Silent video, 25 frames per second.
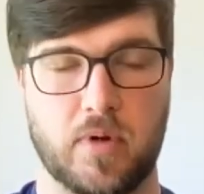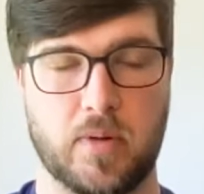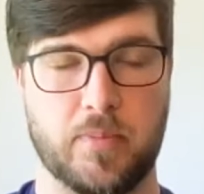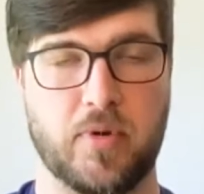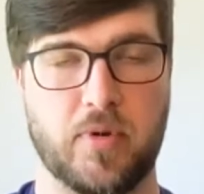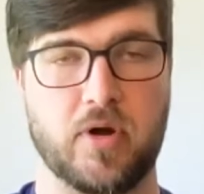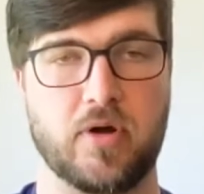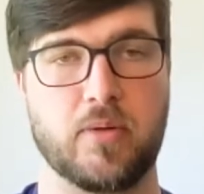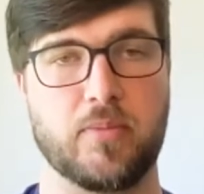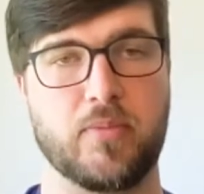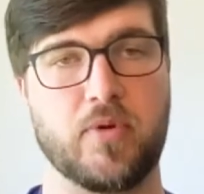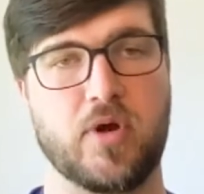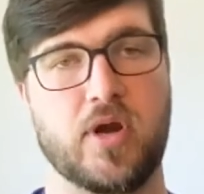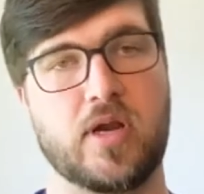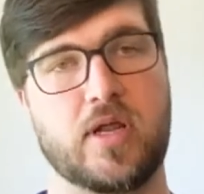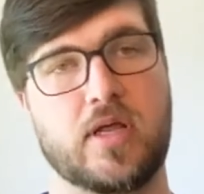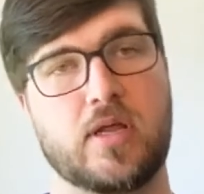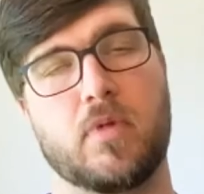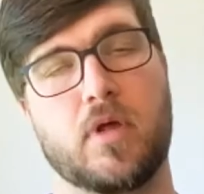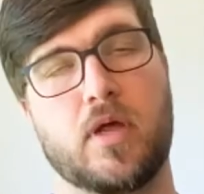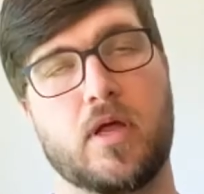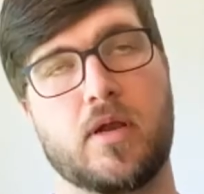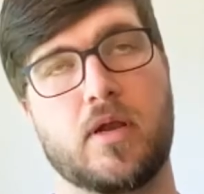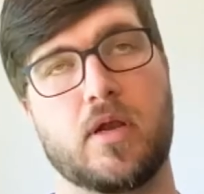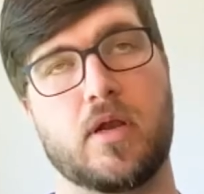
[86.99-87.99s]
my partner
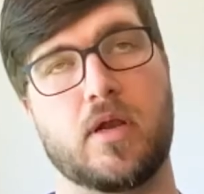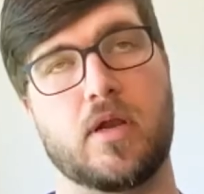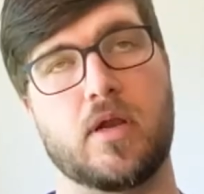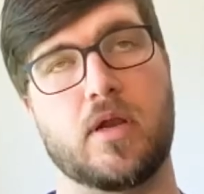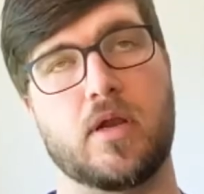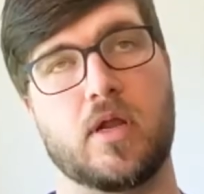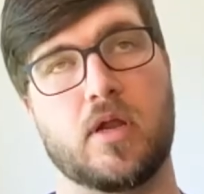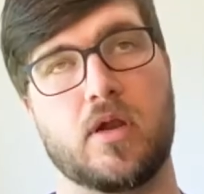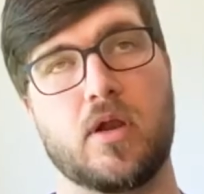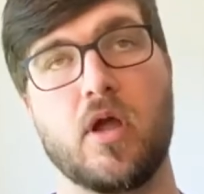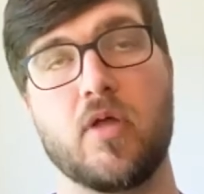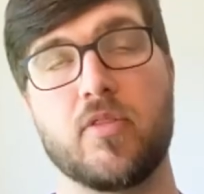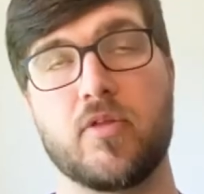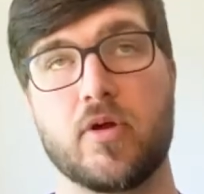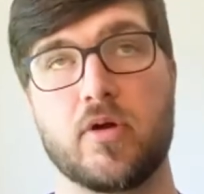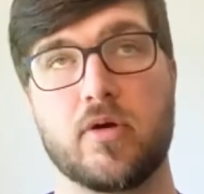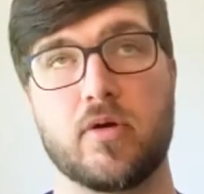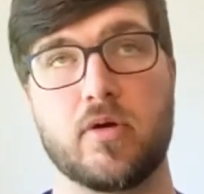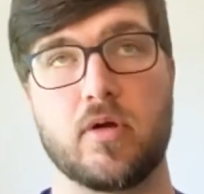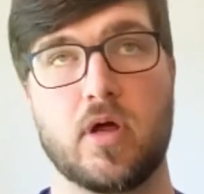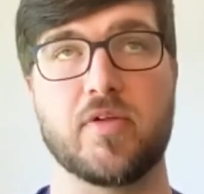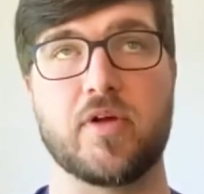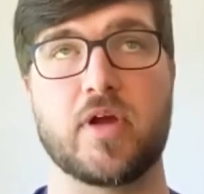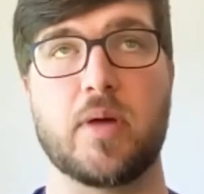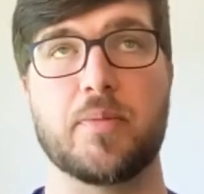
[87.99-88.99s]
Brady and
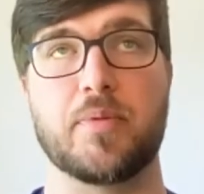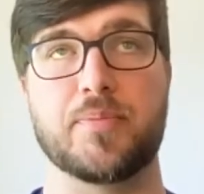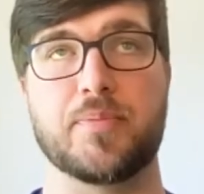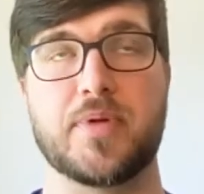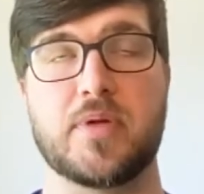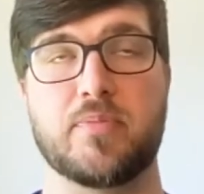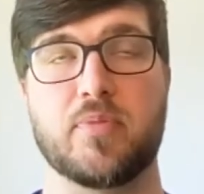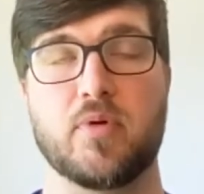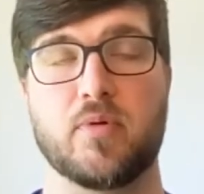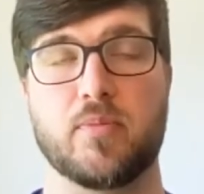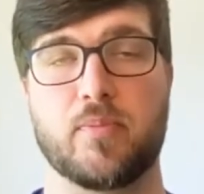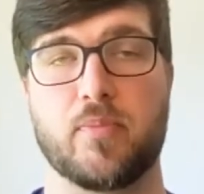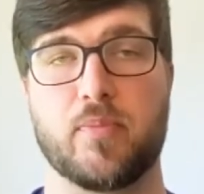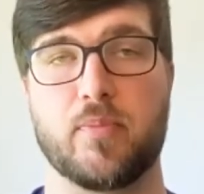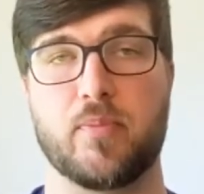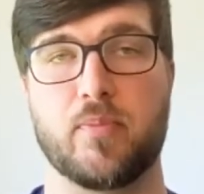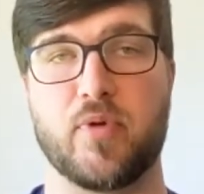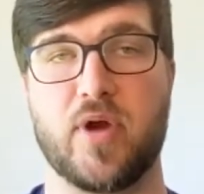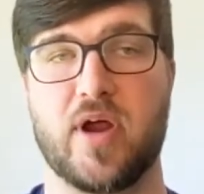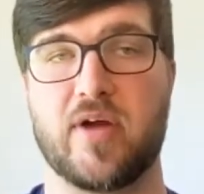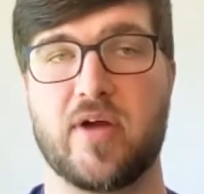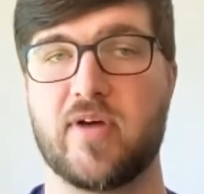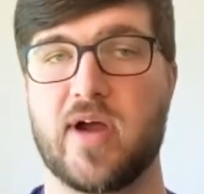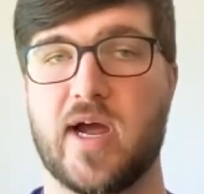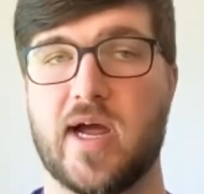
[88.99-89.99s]
another couple people,
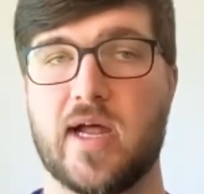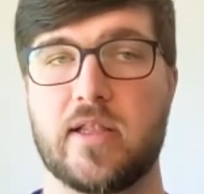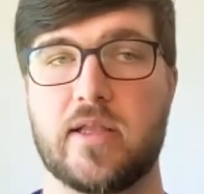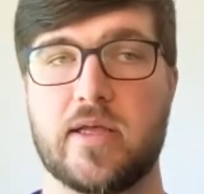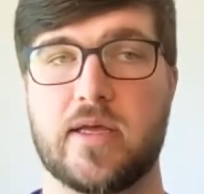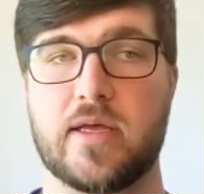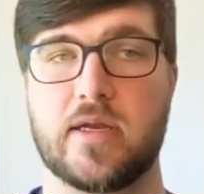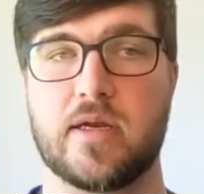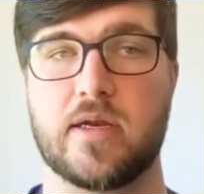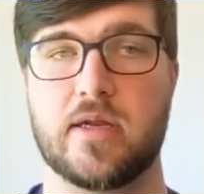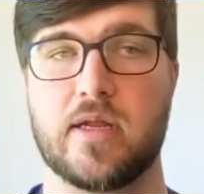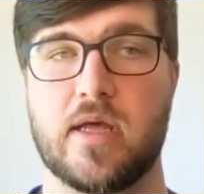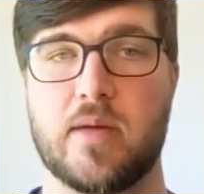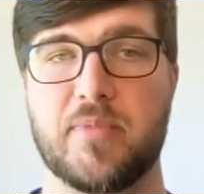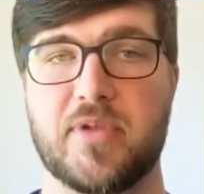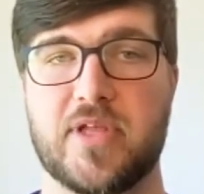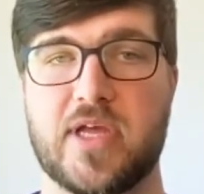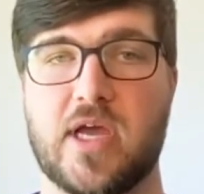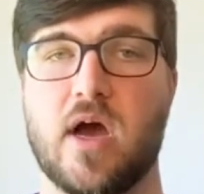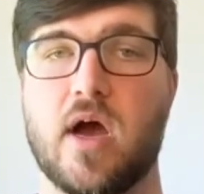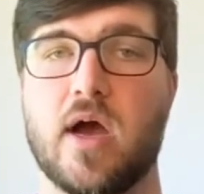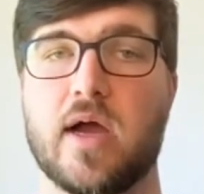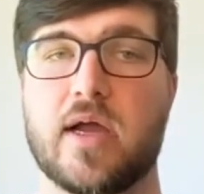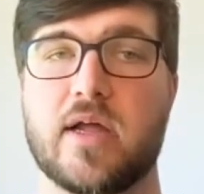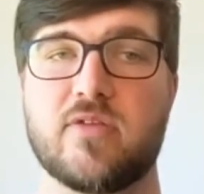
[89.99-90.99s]
Brett Riley and
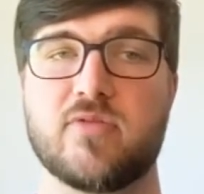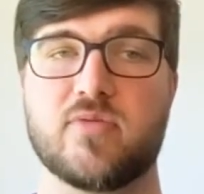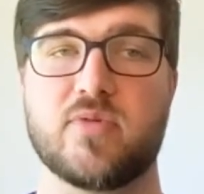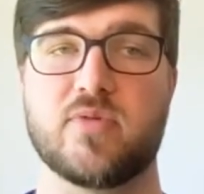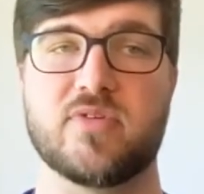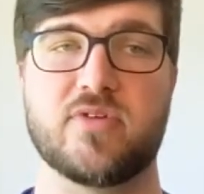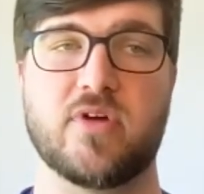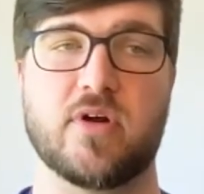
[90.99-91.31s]
Emily Hawkins.